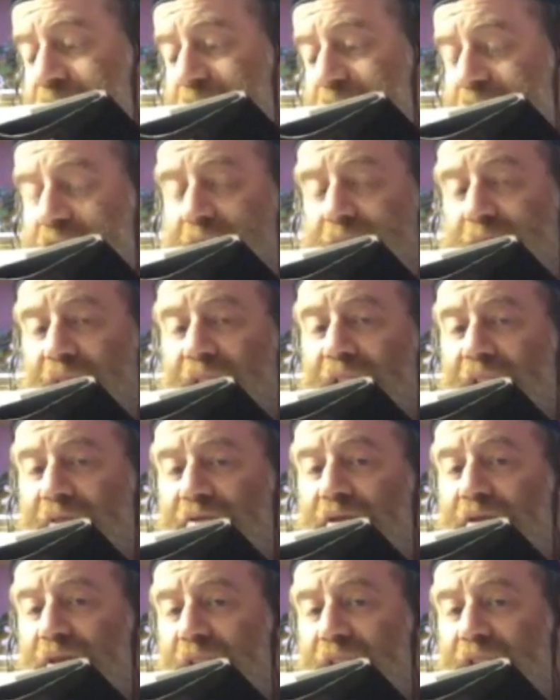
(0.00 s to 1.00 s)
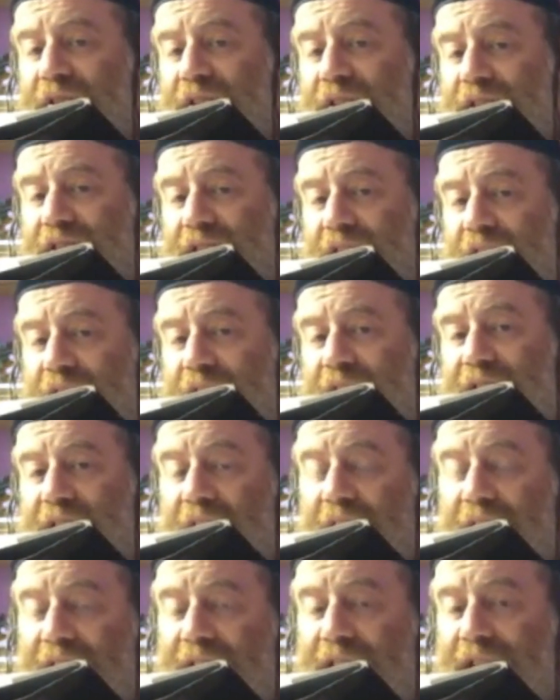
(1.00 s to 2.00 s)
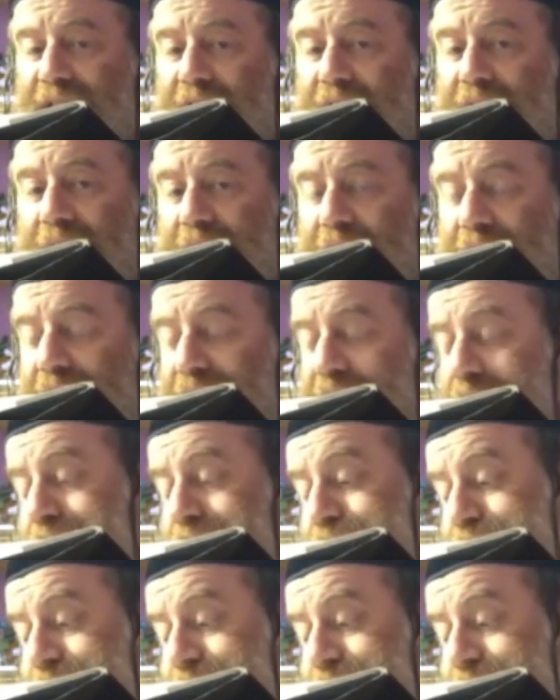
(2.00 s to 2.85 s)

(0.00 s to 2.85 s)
questionable if you ate this kizayis in 9 minutes.